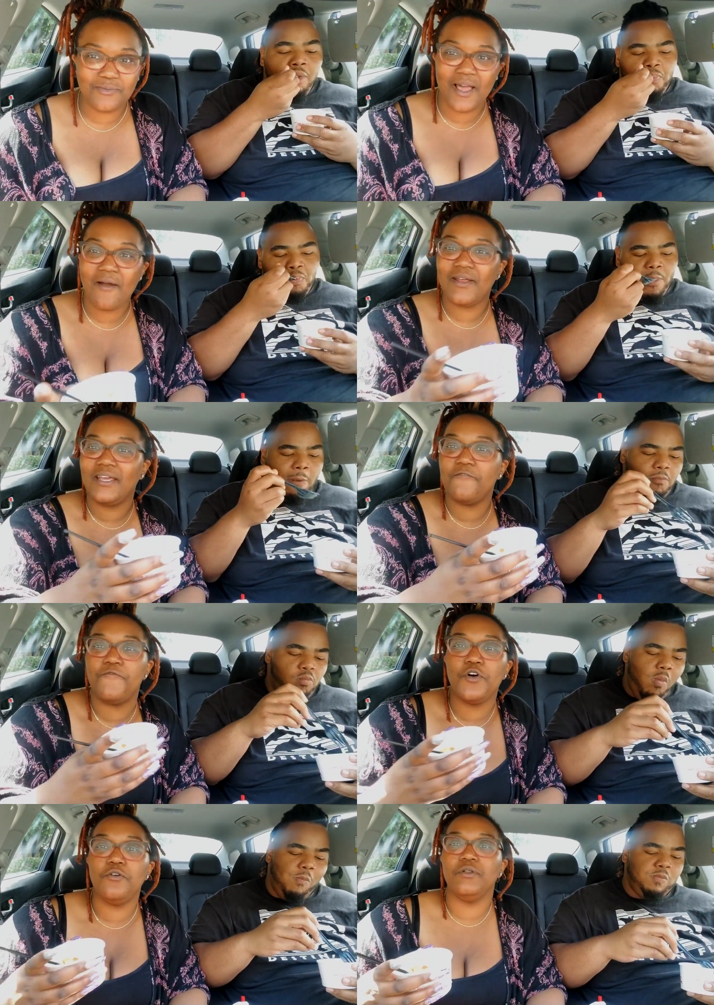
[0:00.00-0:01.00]
Speaker 1: already in the
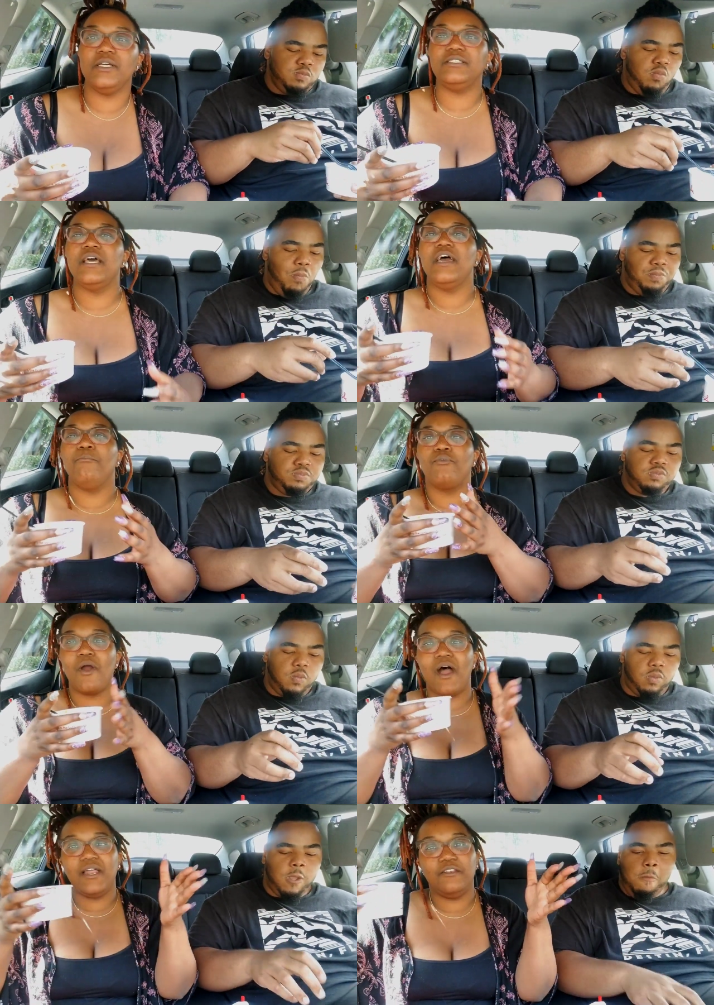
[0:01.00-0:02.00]
food, let's
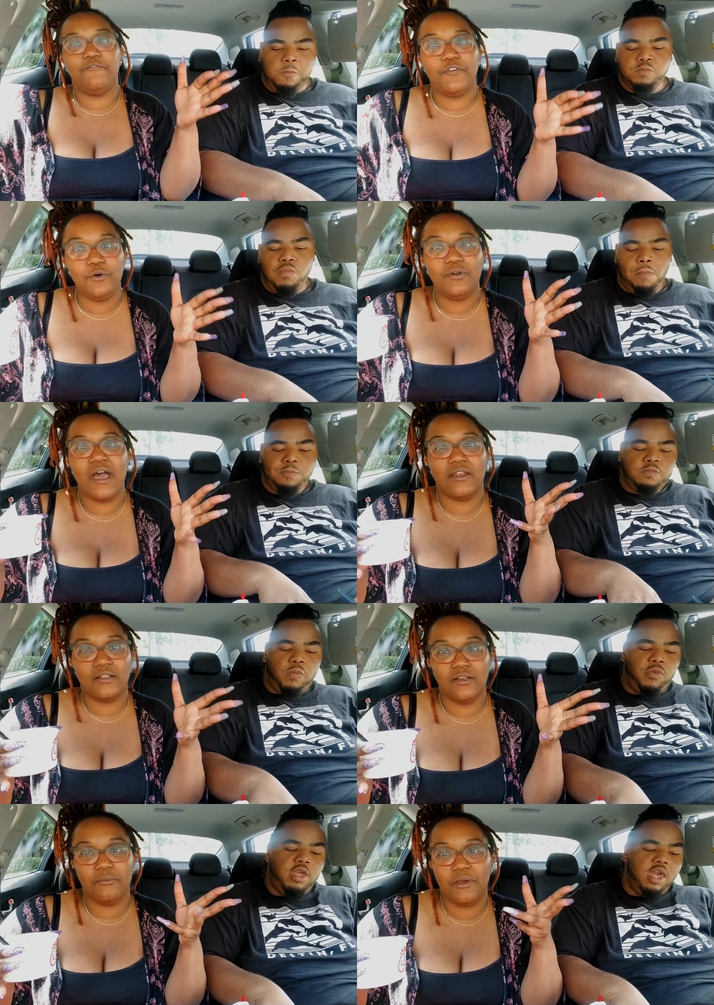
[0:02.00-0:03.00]
broaden the food out a
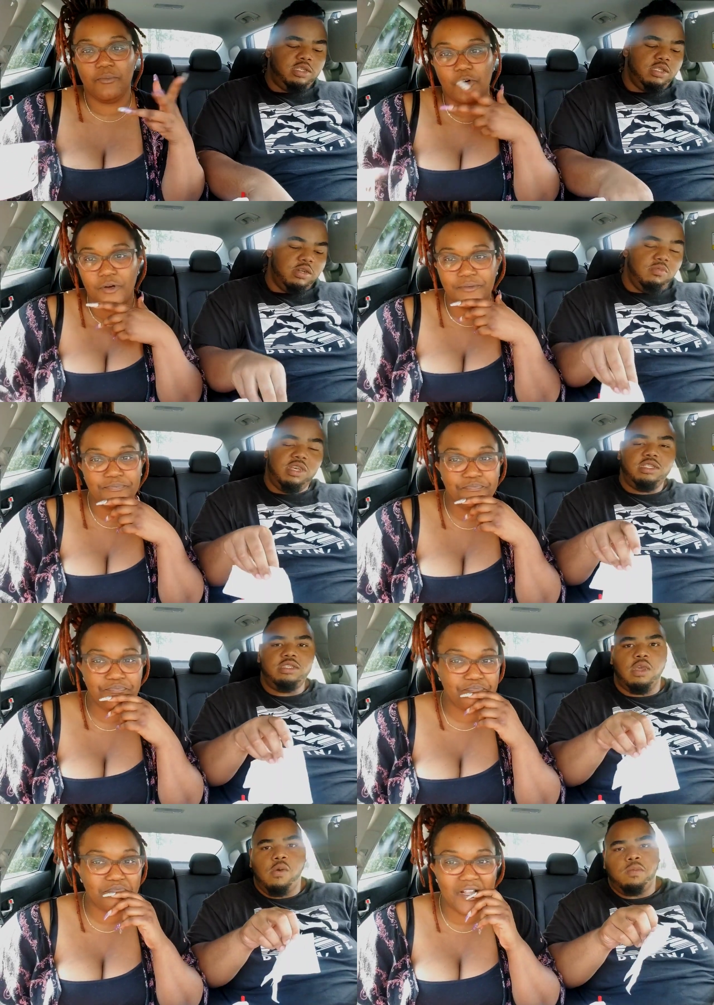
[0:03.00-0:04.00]
little yeah, bit more. Little bit, you
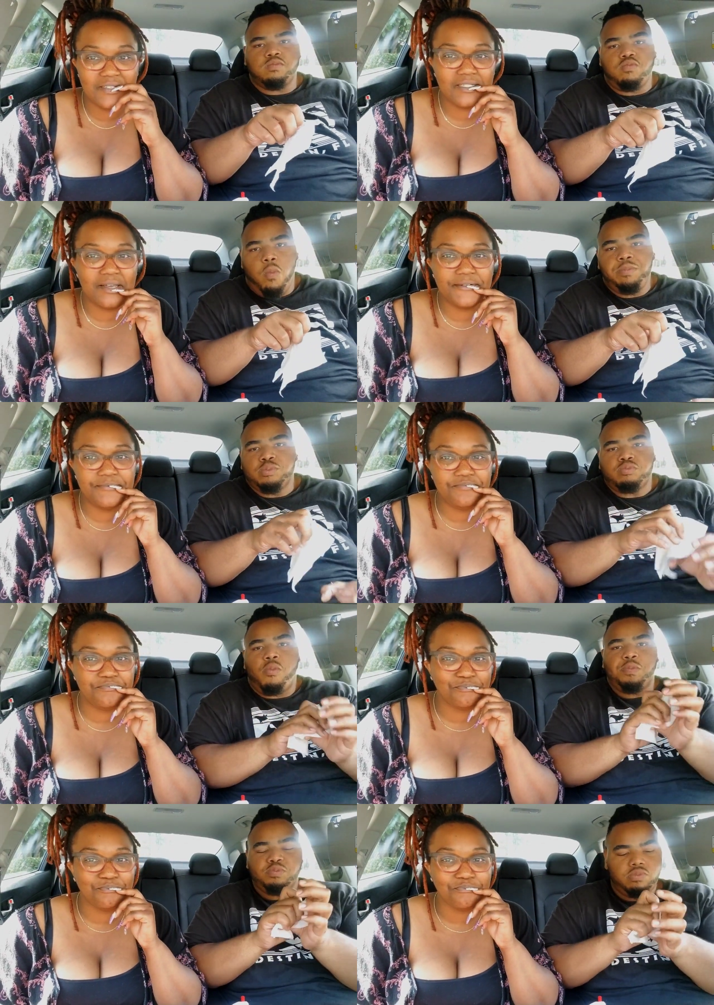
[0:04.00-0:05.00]
know. That's all.
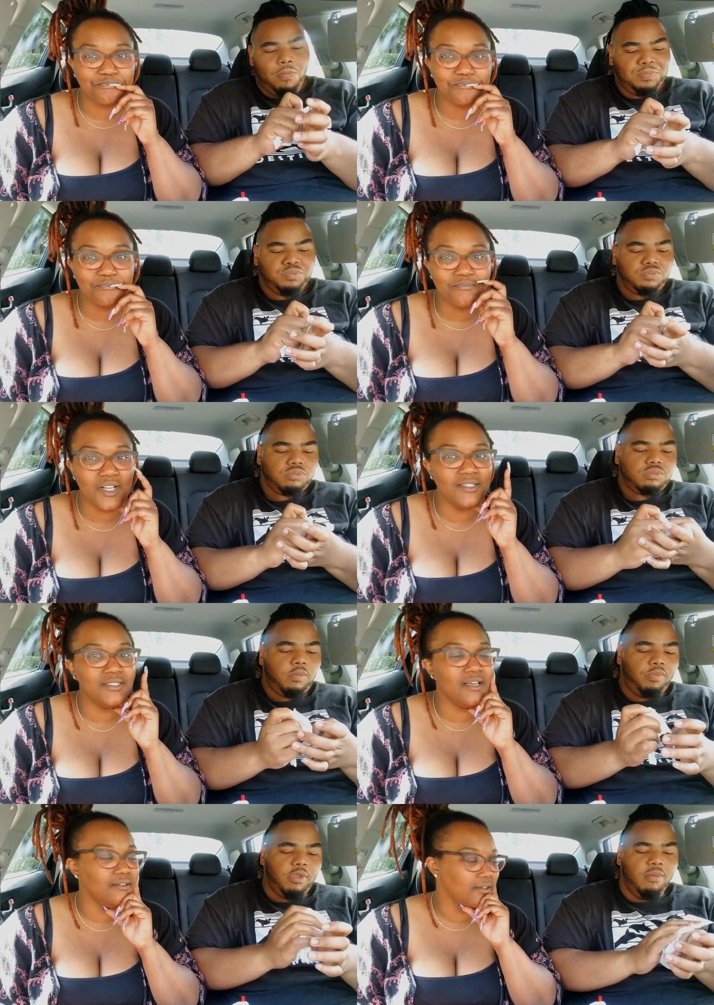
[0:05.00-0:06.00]
That's
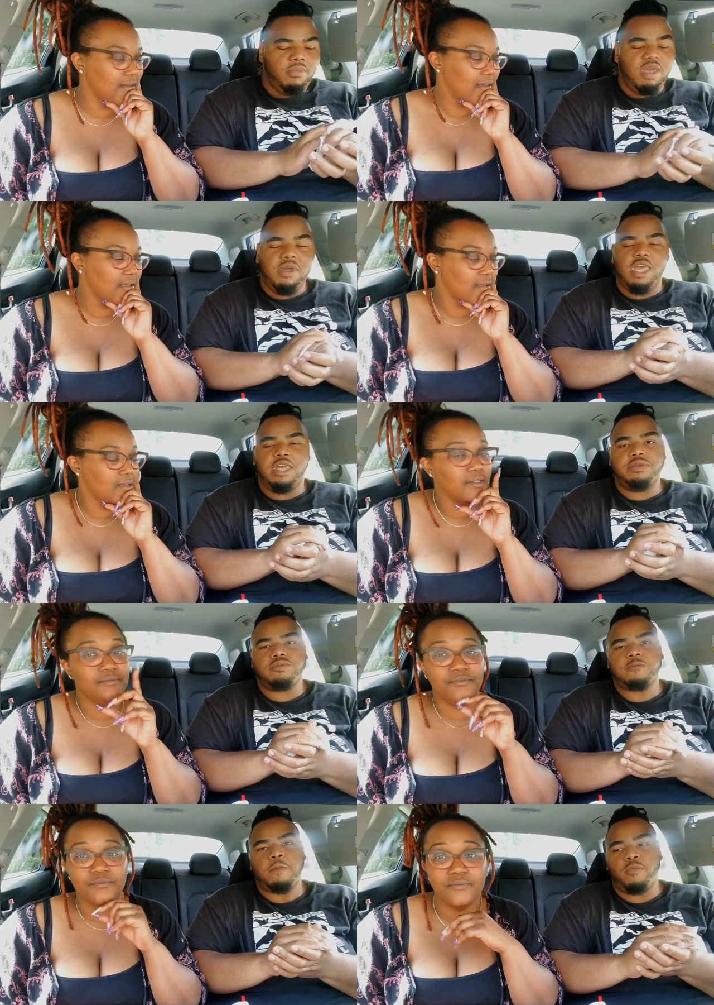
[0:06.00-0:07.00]
all.
Speaker 2: But man,
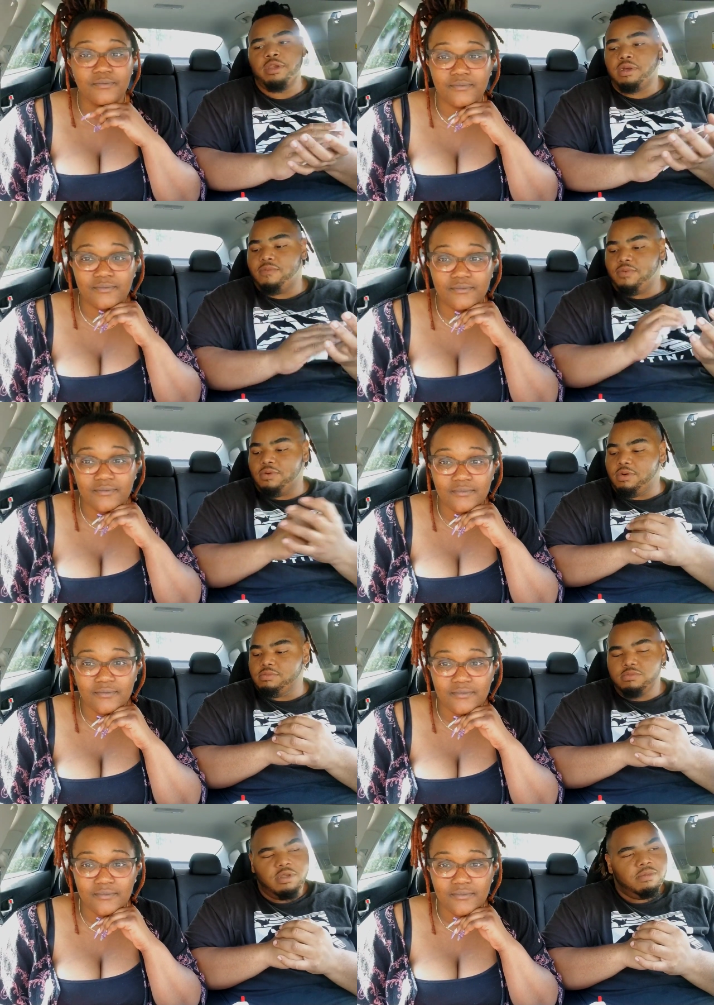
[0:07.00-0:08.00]
I'm full,
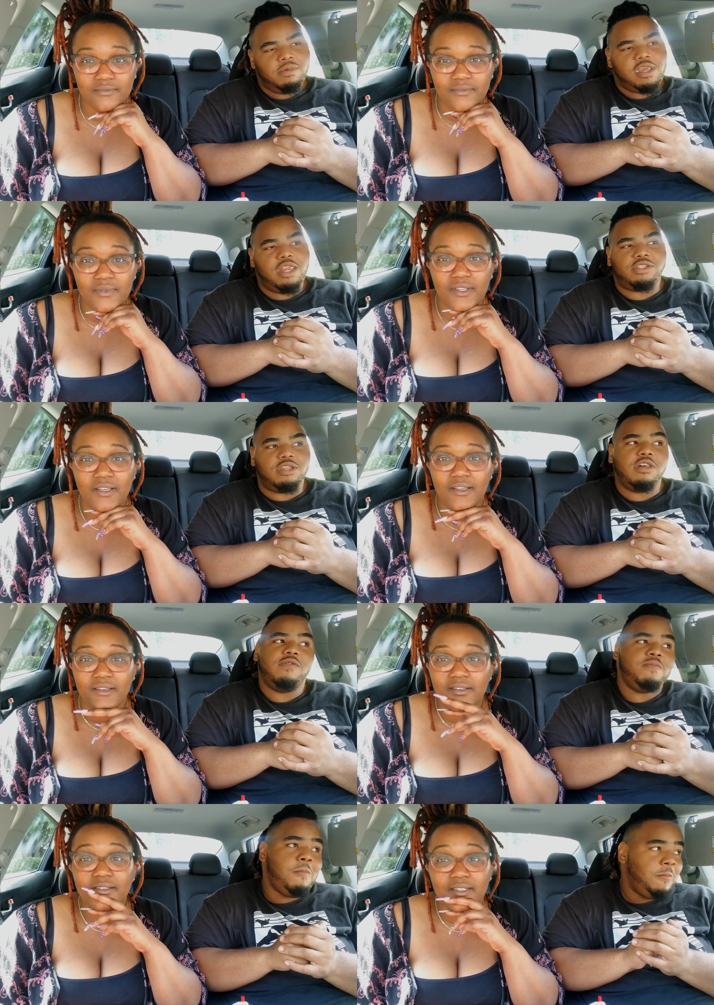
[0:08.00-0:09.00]
kind of stuff.
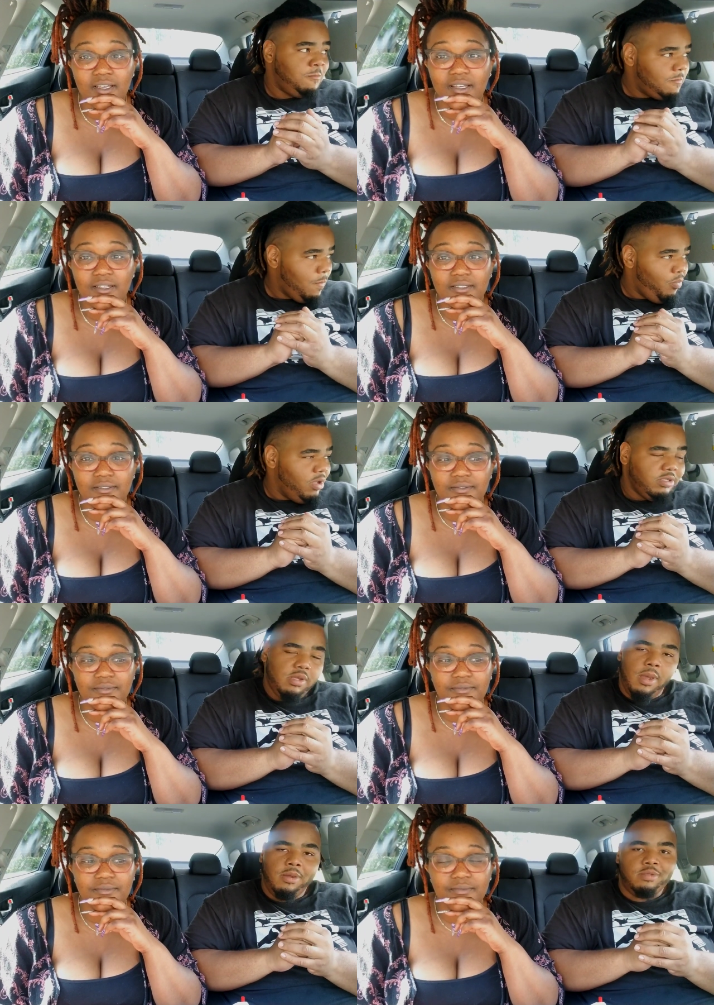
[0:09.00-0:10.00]
Yeah.
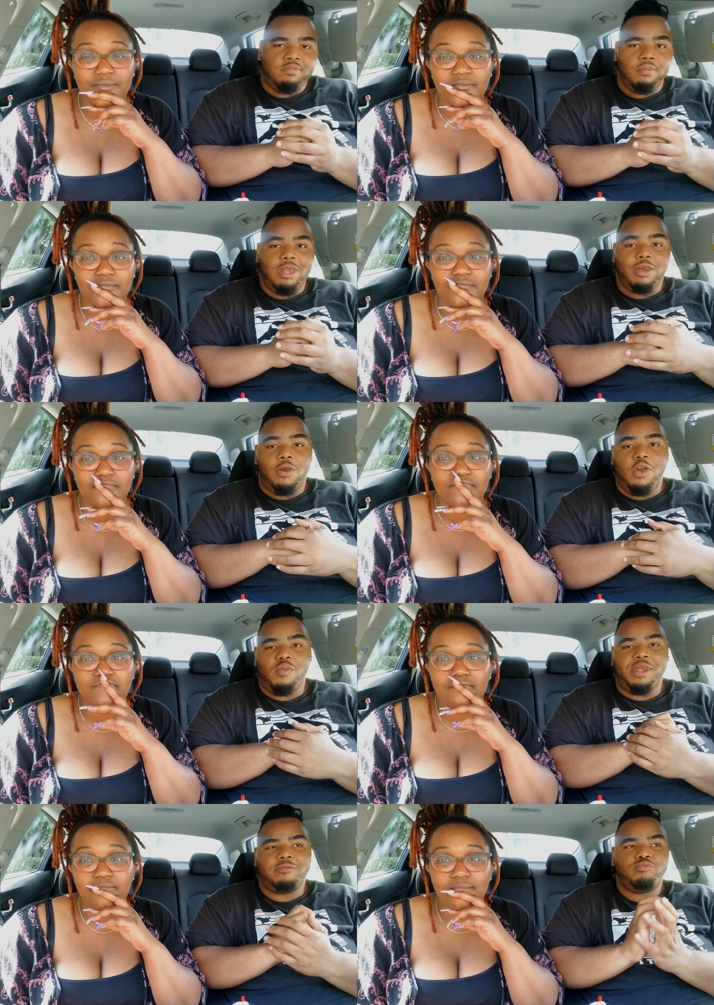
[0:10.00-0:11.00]
I go home
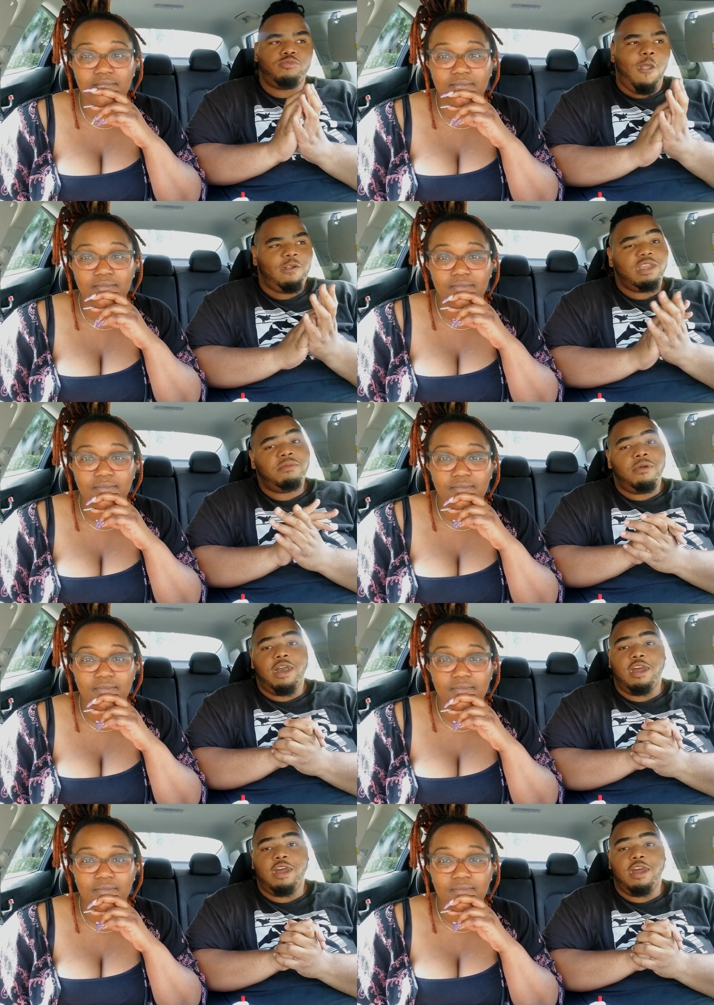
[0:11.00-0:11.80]
man my mind